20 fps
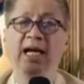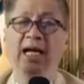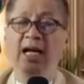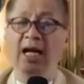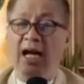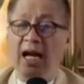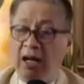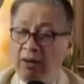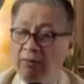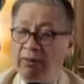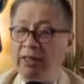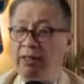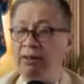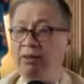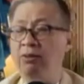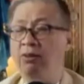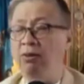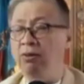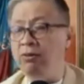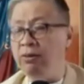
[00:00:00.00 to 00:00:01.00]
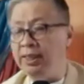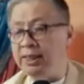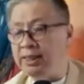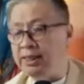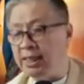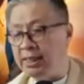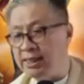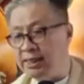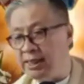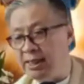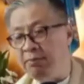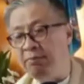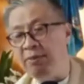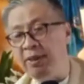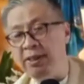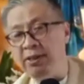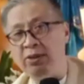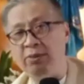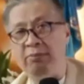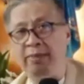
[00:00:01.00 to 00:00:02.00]
Our goal is not
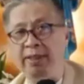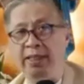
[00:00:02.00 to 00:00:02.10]
simply to